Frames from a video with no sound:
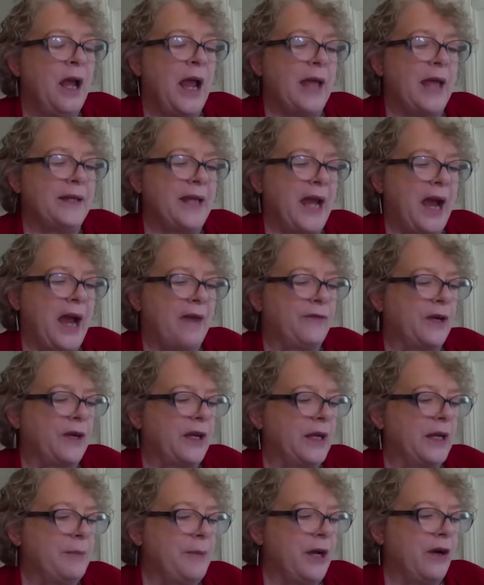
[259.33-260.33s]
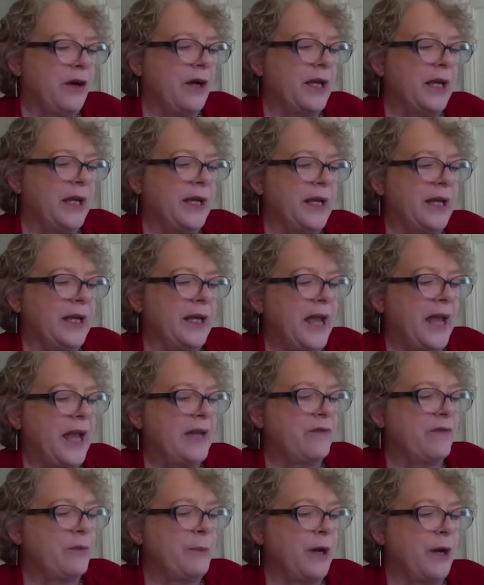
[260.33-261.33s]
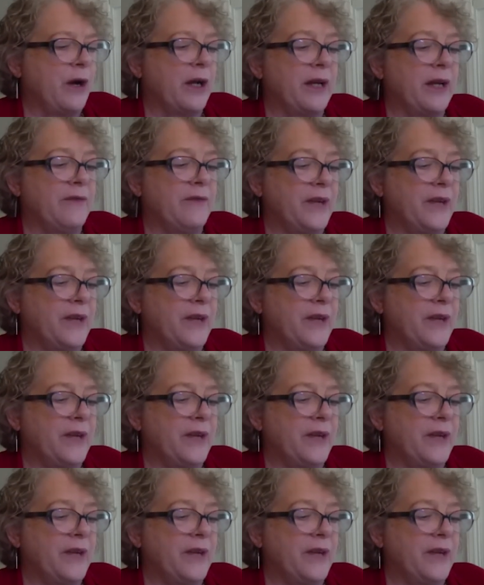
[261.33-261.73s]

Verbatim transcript: and the African American and Native American